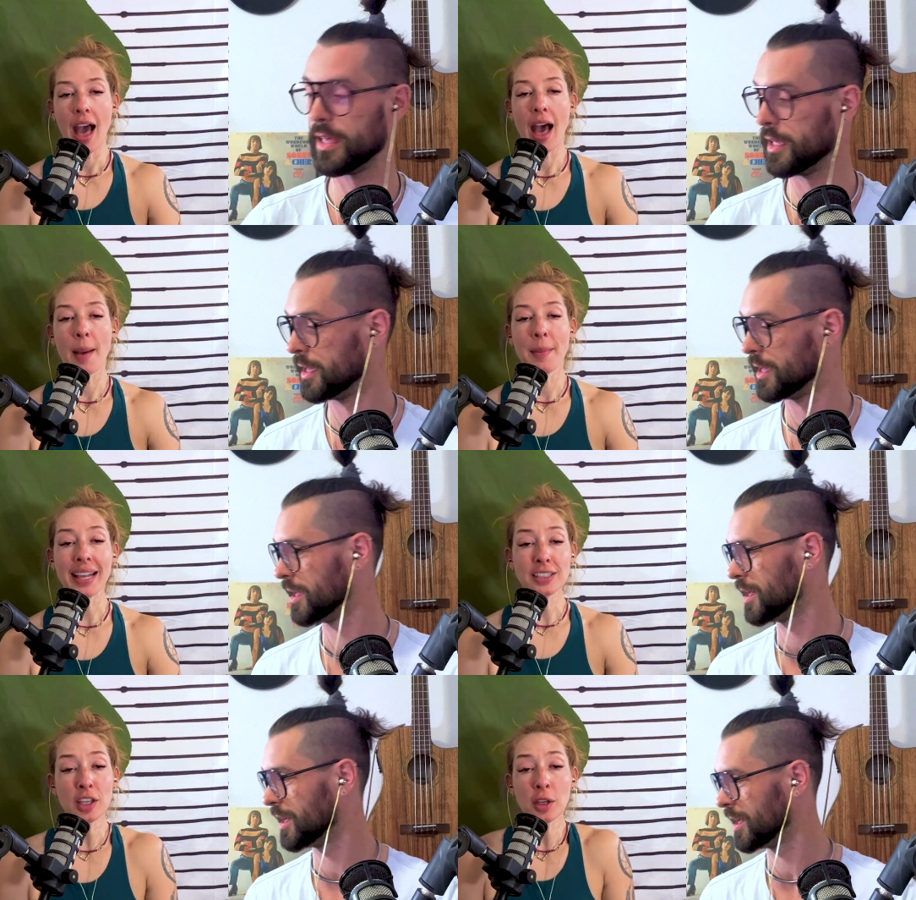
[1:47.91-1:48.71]
Speaker 1: Um,
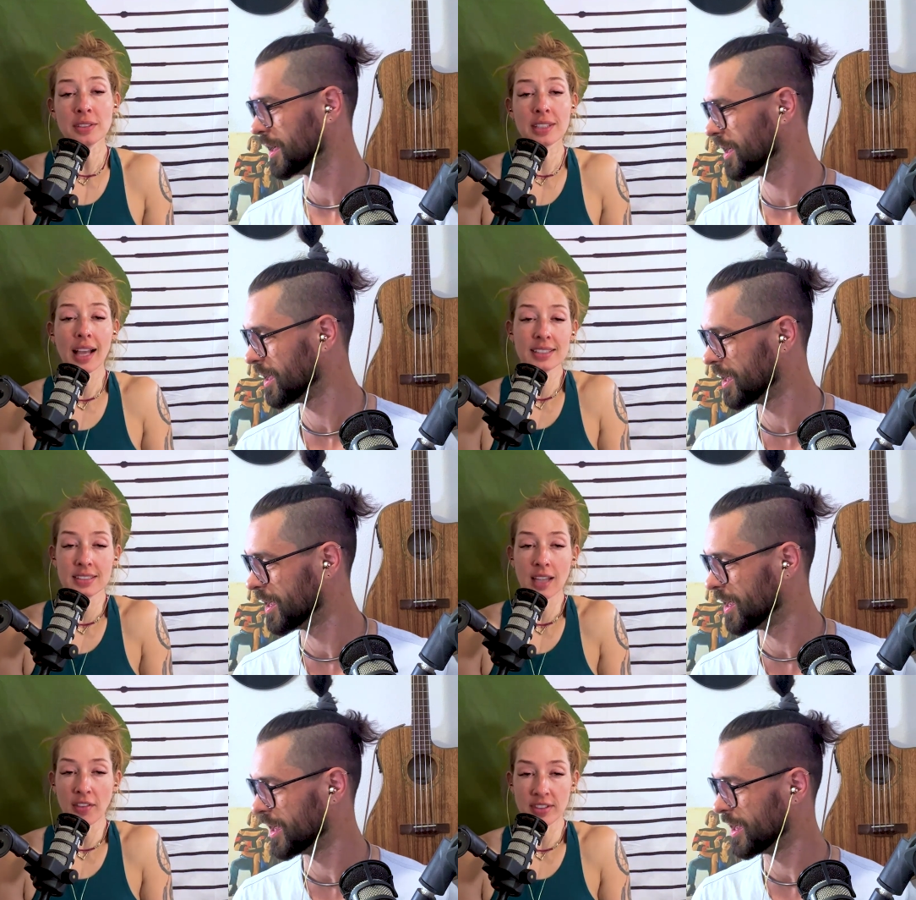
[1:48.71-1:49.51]
it's Use Less
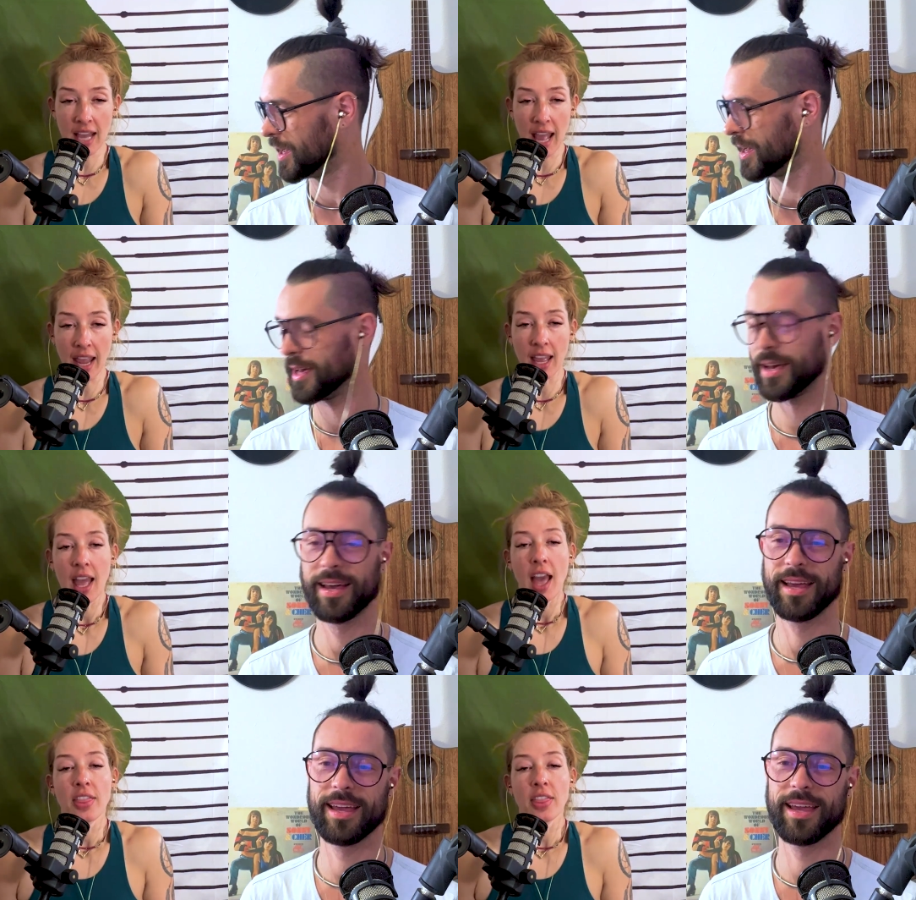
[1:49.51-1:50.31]
Stuff Day.
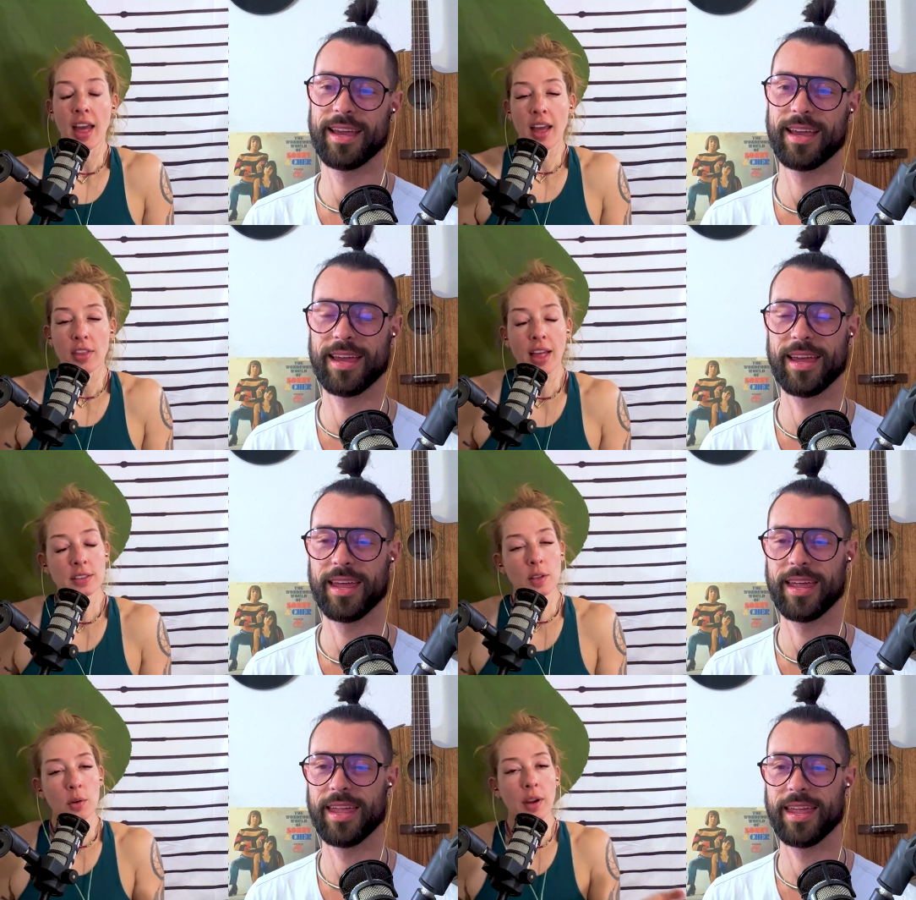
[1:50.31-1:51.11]
That
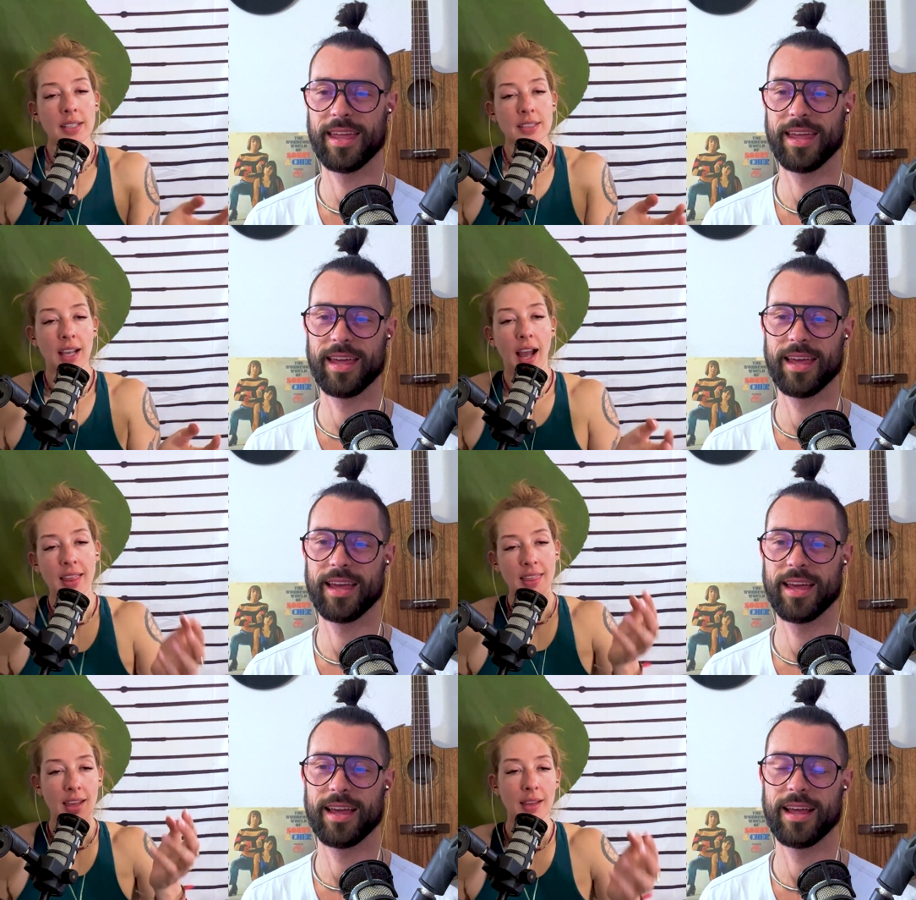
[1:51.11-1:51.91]
That's so crazy.
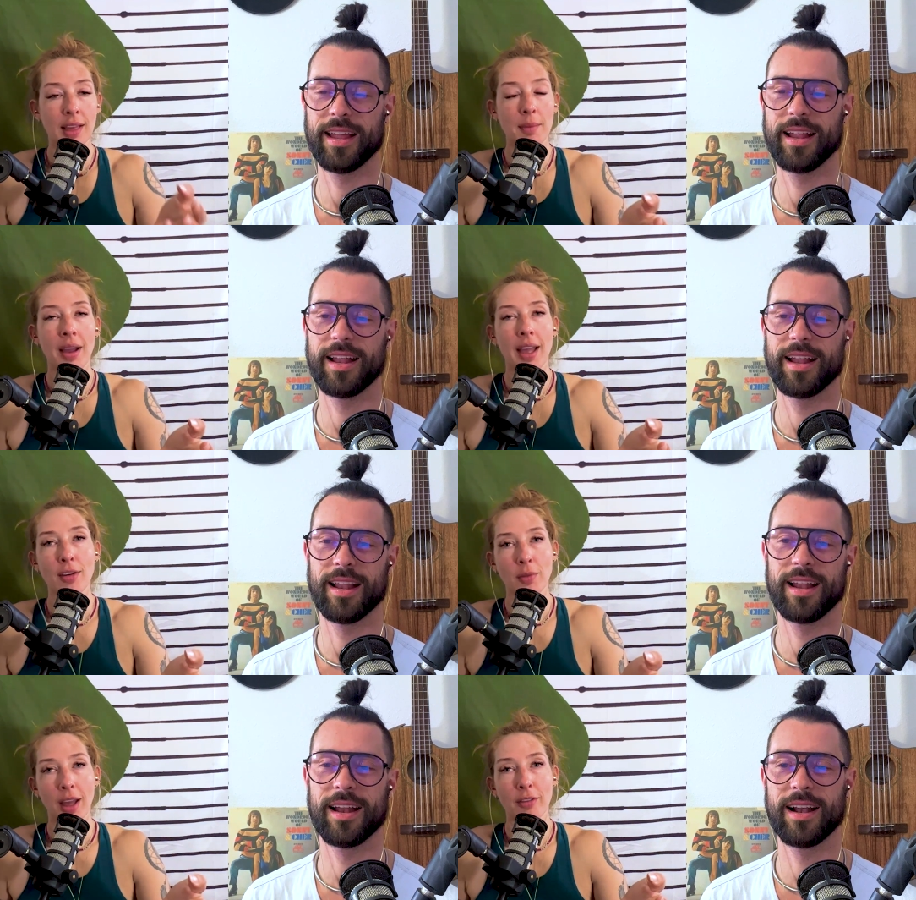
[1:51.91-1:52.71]
I think that my
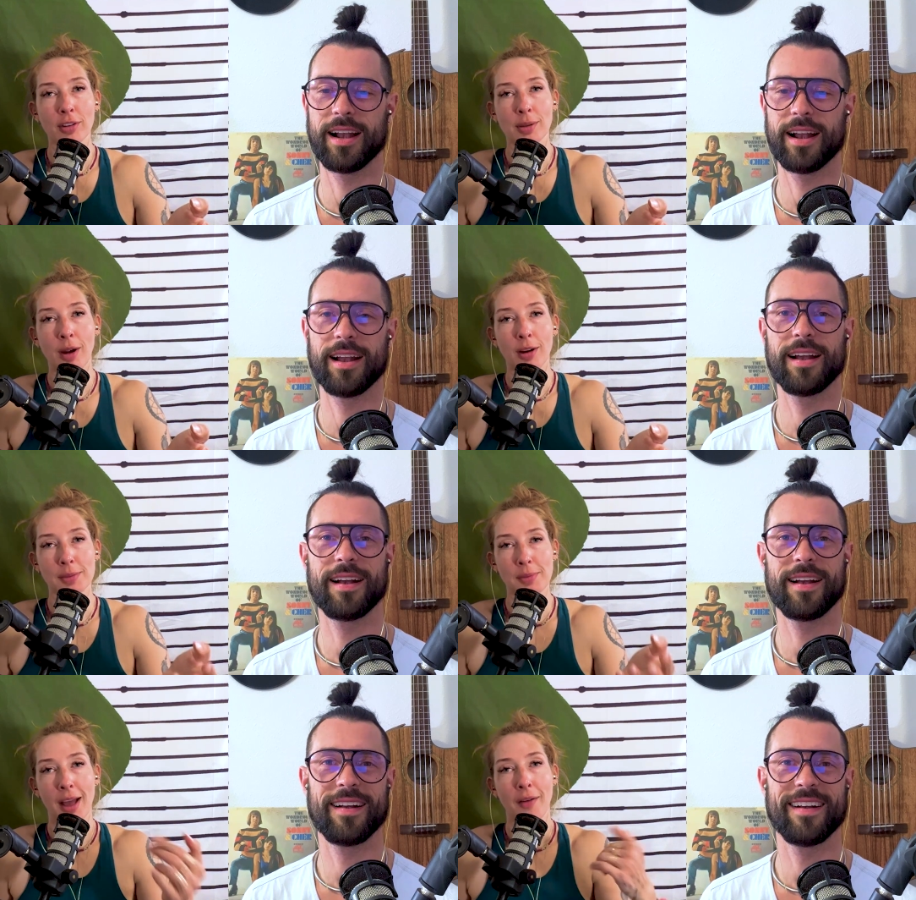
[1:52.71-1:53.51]
FYF for tomorrow
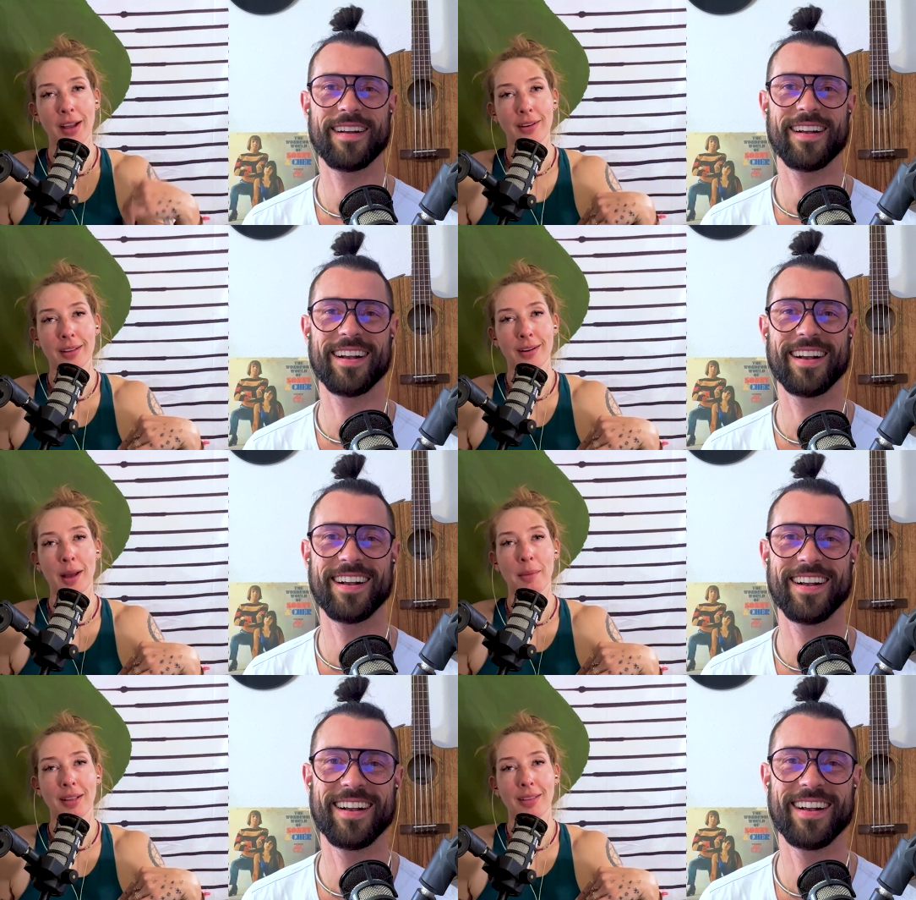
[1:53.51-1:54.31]
is about how I
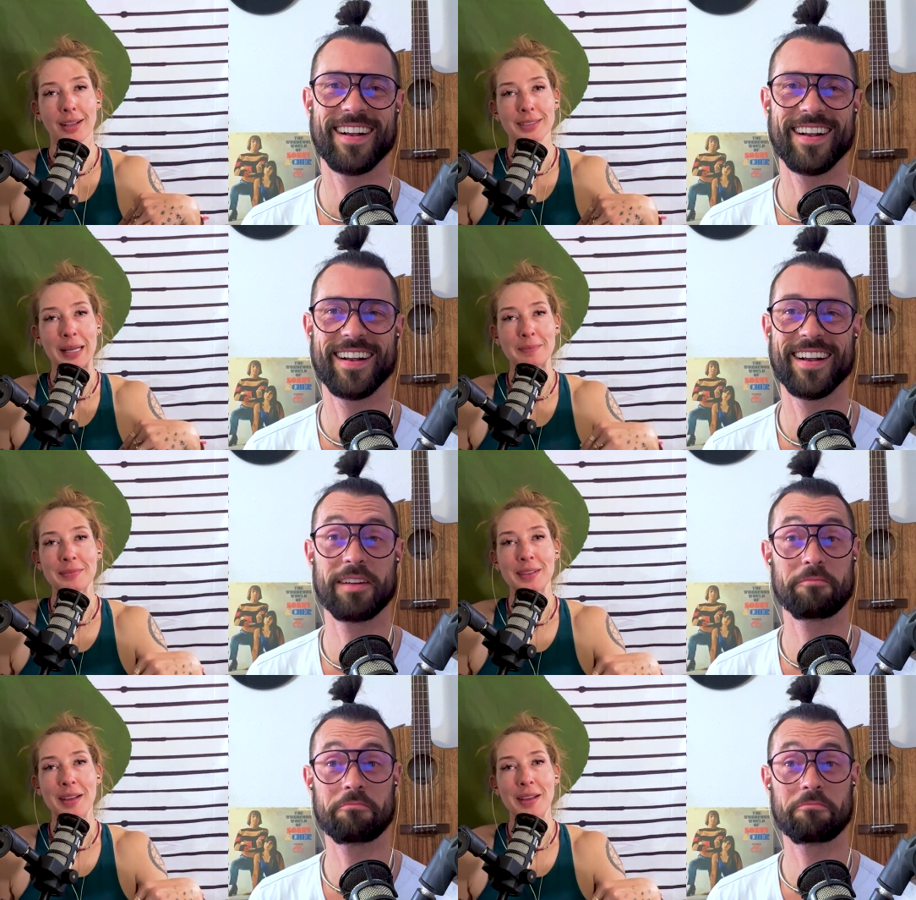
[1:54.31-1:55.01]
cleared out my closet.